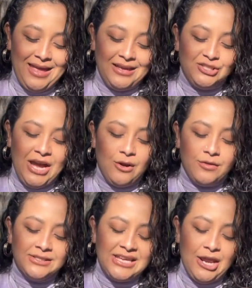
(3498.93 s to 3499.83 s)
Channel
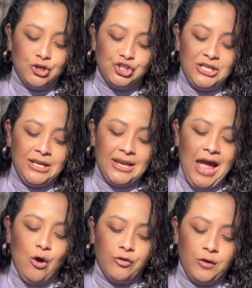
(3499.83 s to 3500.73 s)
this energy in
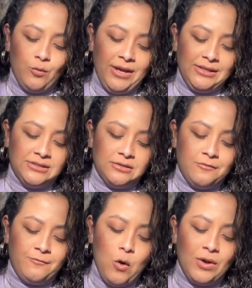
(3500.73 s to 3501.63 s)
healthy ways,
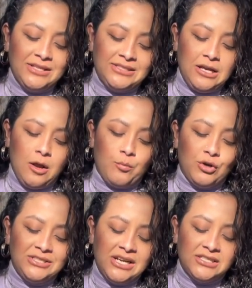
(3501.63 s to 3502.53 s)
focusing on
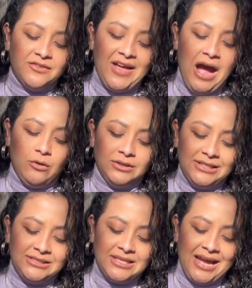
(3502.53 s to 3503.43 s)
productive
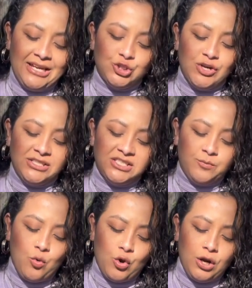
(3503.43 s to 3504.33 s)
outlets that can
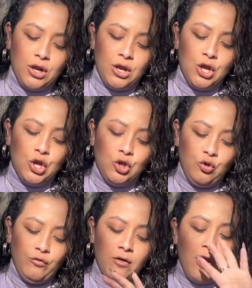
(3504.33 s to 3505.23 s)
transport
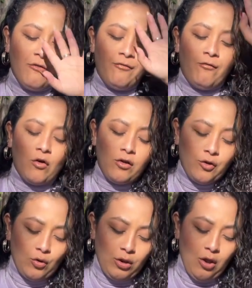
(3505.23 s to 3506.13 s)
you further
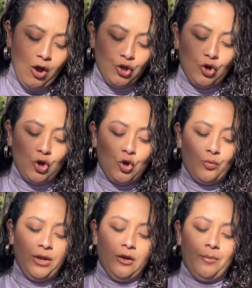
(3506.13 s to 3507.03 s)
along your
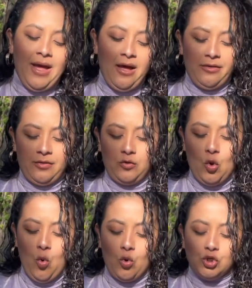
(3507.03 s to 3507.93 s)
career path. The
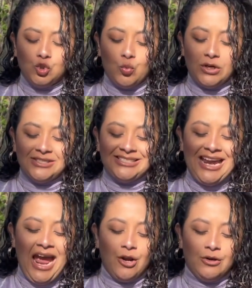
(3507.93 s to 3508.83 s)
horse works
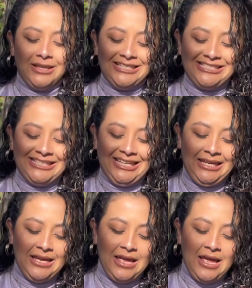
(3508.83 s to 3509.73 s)
tirelessly
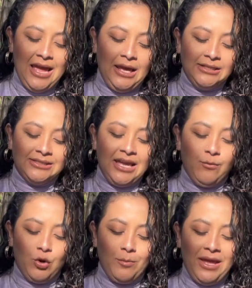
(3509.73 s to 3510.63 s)
and is able
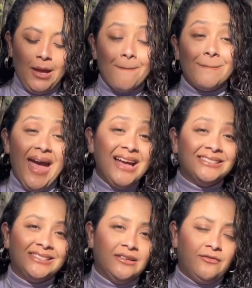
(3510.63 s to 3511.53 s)
to make
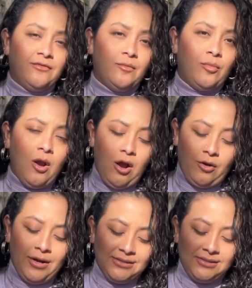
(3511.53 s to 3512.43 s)
massive
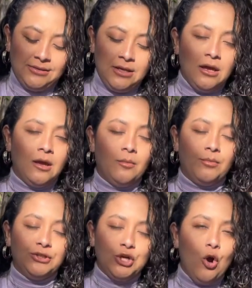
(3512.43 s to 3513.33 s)
progress,
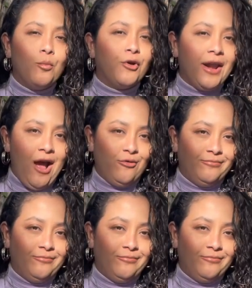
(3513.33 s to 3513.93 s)
but don't burn out.